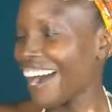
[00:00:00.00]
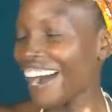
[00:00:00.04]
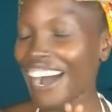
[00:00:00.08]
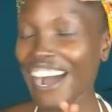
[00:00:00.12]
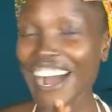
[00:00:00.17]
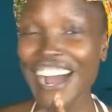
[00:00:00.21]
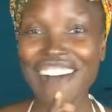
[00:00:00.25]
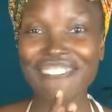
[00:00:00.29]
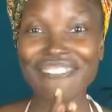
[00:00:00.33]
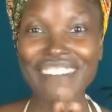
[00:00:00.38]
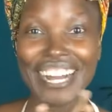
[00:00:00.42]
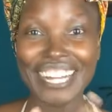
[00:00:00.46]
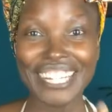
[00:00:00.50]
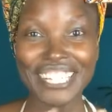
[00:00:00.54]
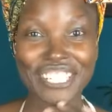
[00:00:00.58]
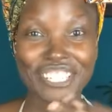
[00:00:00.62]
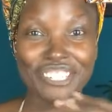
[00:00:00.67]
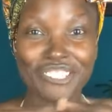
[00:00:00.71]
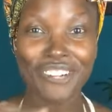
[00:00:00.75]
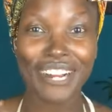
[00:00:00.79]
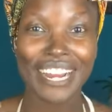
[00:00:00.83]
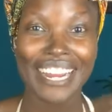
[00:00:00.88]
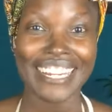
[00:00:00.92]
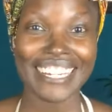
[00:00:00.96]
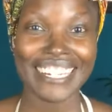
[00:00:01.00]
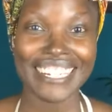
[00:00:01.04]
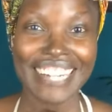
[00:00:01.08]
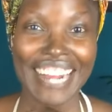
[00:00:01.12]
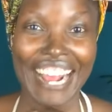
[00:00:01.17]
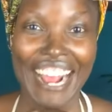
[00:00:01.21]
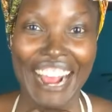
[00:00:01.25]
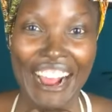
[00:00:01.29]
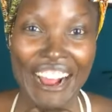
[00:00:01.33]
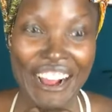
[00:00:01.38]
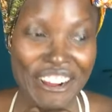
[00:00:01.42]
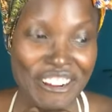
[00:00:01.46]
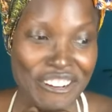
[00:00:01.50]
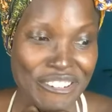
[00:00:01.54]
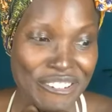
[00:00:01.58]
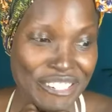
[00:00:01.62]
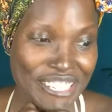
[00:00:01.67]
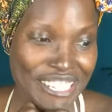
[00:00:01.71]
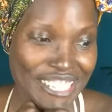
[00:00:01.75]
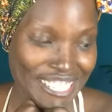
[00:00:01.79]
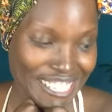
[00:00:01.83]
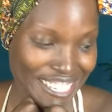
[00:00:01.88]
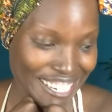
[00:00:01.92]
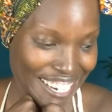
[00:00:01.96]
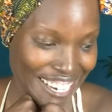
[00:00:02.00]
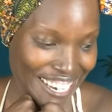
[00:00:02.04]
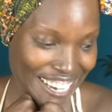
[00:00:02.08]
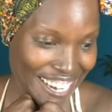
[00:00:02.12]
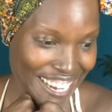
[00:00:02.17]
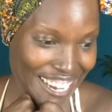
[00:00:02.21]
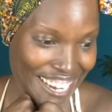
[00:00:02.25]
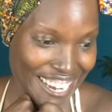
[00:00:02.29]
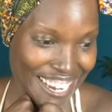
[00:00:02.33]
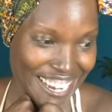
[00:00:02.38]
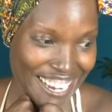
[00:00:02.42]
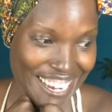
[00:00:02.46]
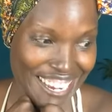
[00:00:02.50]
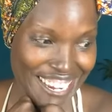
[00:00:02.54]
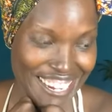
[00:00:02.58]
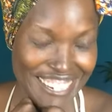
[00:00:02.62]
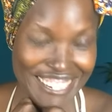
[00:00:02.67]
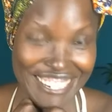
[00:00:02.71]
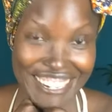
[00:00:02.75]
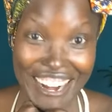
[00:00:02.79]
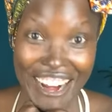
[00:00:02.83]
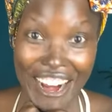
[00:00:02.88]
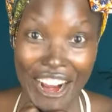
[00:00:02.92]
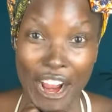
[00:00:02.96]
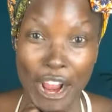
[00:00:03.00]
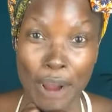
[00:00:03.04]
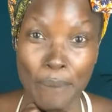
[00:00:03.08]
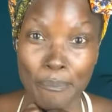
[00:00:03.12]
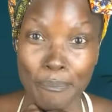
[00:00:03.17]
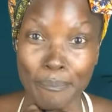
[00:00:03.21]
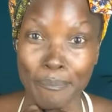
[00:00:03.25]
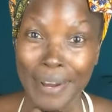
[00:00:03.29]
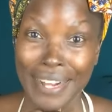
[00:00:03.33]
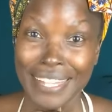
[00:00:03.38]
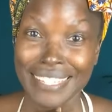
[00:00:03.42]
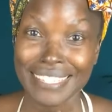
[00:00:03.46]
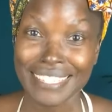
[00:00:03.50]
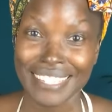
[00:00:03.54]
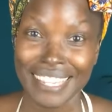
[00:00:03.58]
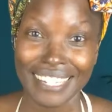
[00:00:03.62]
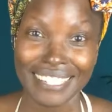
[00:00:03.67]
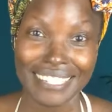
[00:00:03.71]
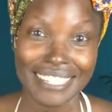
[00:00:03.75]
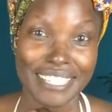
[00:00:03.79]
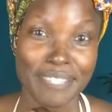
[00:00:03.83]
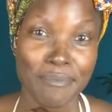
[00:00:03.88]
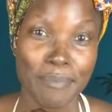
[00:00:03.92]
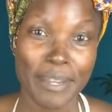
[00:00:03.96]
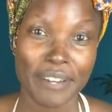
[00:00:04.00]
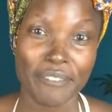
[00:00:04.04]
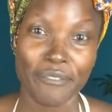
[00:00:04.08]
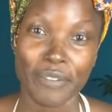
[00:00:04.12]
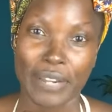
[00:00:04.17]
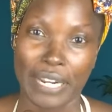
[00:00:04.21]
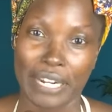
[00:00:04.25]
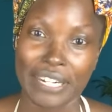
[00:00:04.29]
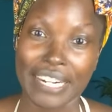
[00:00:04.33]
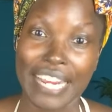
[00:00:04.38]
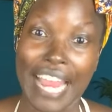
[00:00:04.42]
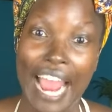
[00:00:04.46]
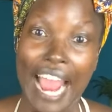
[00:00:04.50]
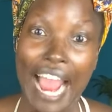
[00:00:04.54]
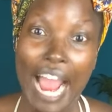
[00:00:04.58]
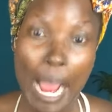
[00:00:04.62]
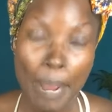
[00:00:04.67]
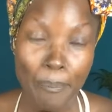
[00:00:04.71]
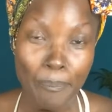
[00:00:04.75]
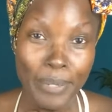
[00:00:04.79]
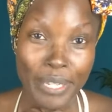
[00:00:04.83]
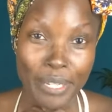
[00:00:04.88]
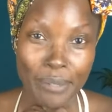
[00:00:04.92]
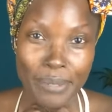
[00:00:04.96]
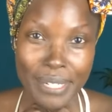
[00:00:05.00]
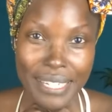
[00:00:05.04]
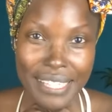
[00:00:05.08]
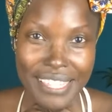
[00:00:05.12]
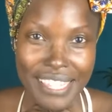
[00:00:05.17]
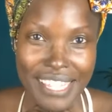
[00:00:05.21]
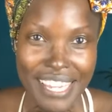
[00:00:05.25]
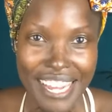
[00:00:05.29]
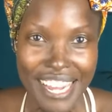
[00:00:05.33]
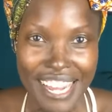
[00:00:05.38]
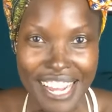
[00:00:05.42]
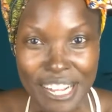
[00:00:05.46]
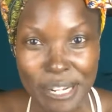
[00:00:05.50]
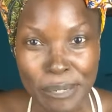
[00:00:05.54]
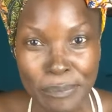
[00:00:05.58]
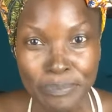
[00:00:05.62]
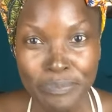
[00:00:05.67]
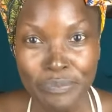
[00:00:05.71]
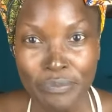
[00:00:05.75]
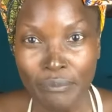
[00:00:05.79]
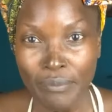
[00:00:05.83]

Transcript: I tried it out and my skin has been very happy with it.